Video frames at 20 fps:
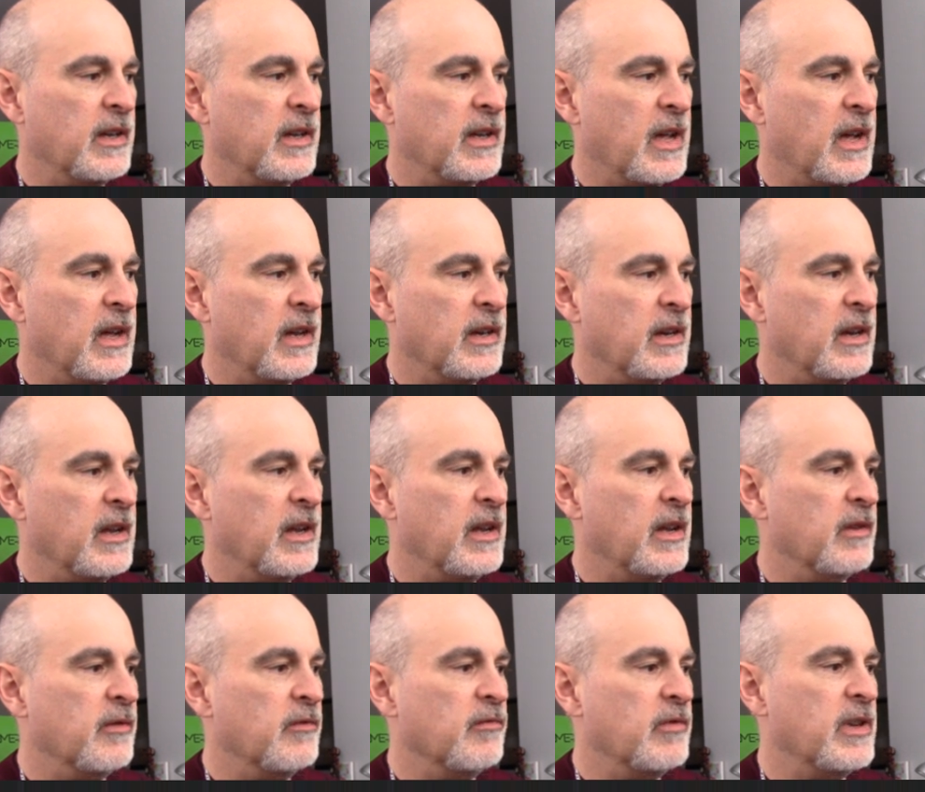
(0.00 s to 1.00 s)
again
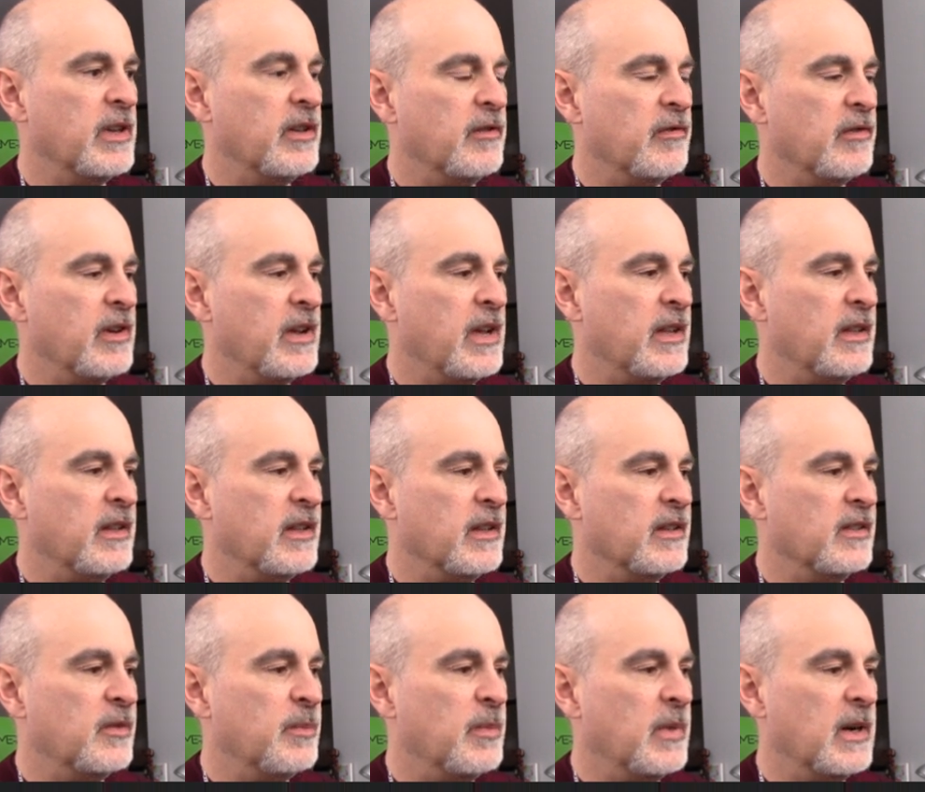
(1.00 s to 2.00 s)
and recreate
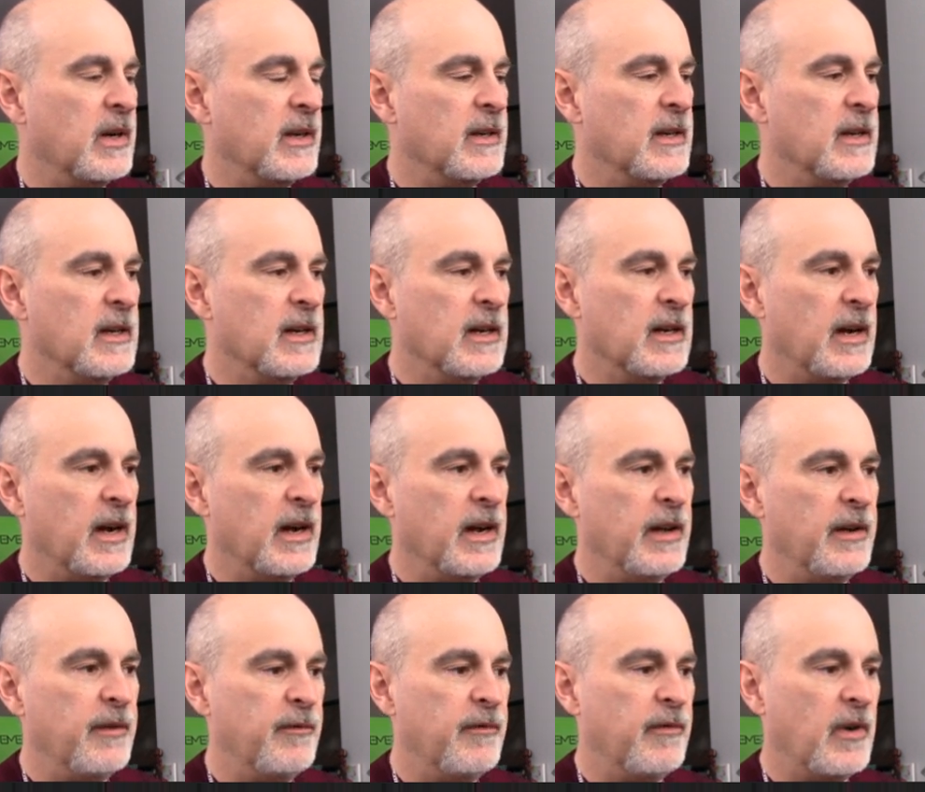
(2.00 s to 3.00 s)
this, but
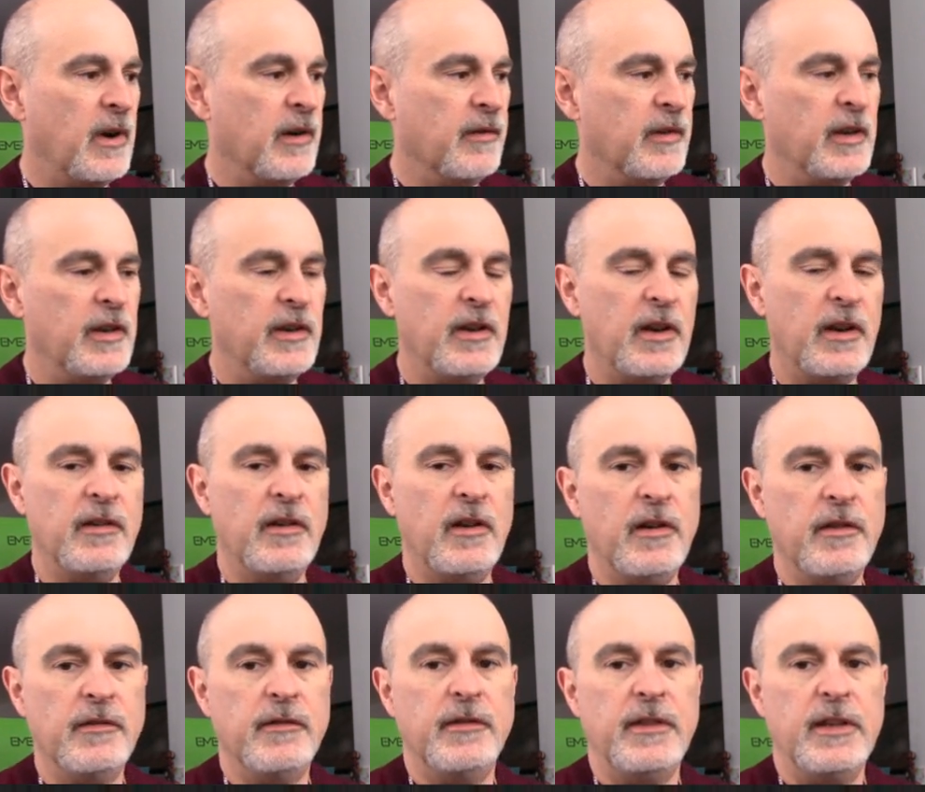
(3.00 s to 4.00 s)
I've already done
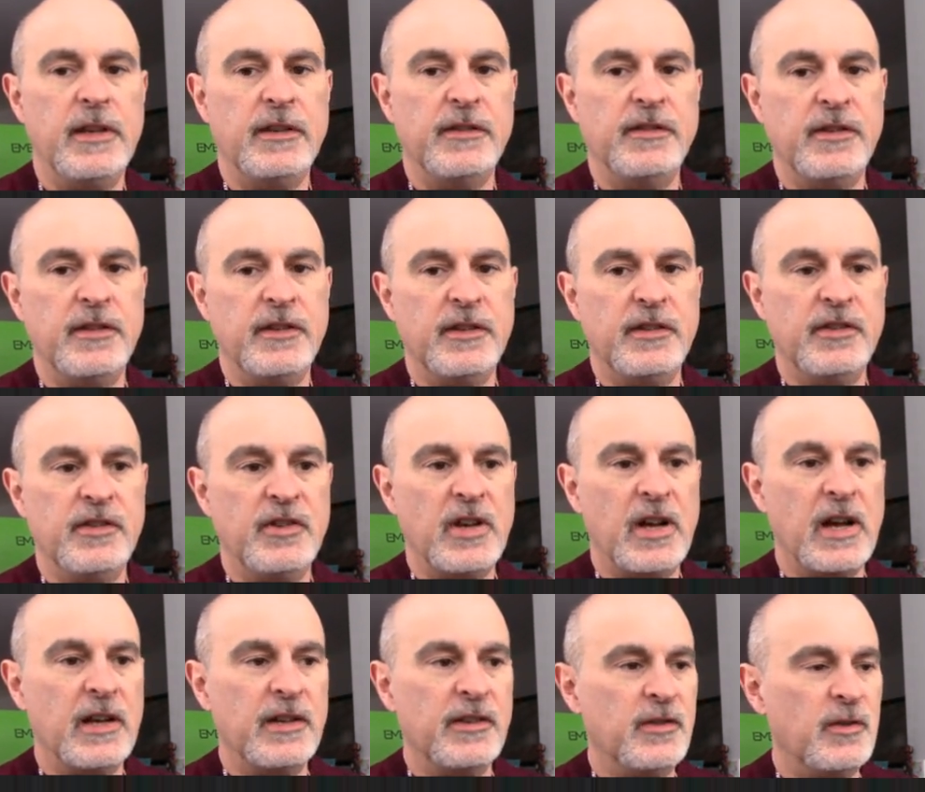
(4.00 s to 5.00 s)
other things in this
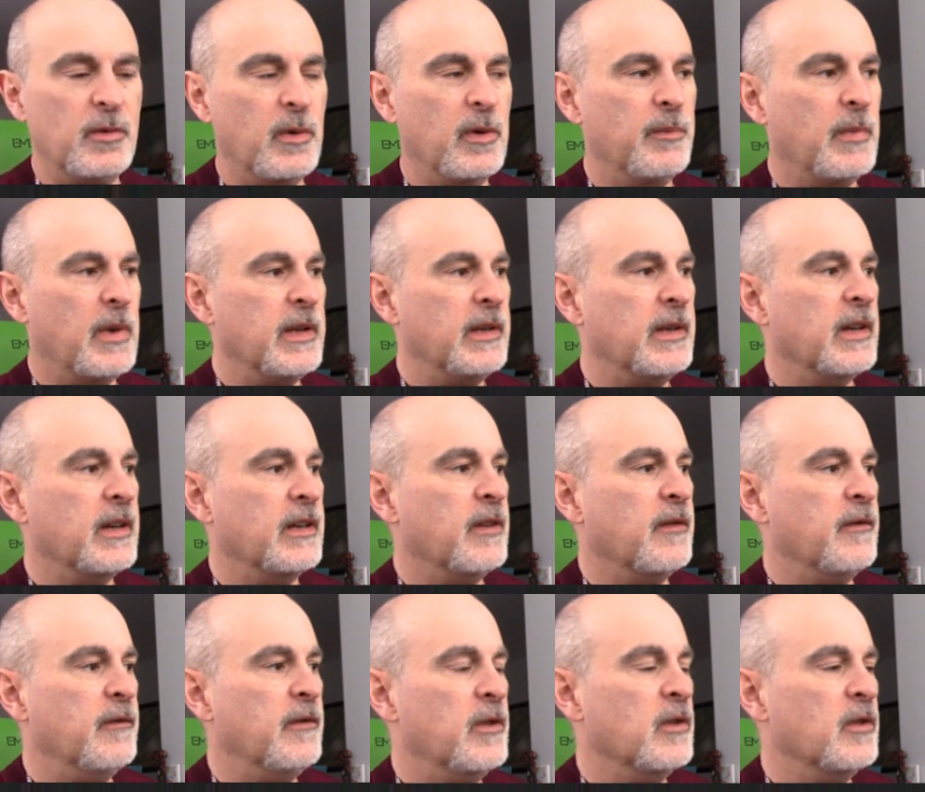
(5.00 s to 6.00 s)
chat, so it might get
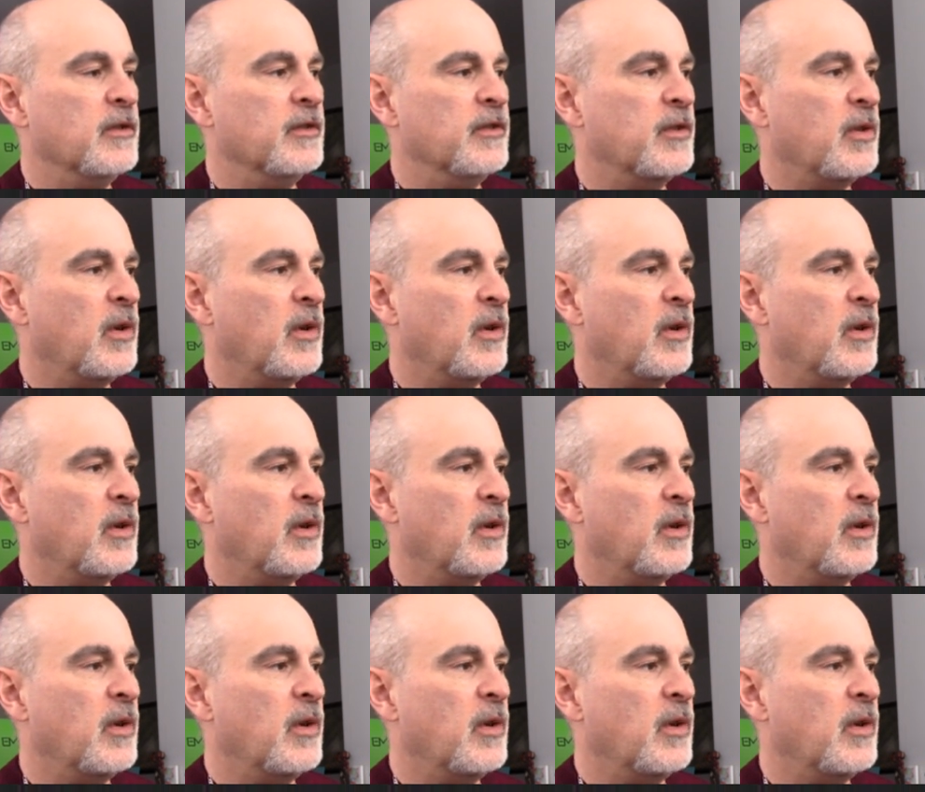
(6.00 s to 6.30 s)
confused.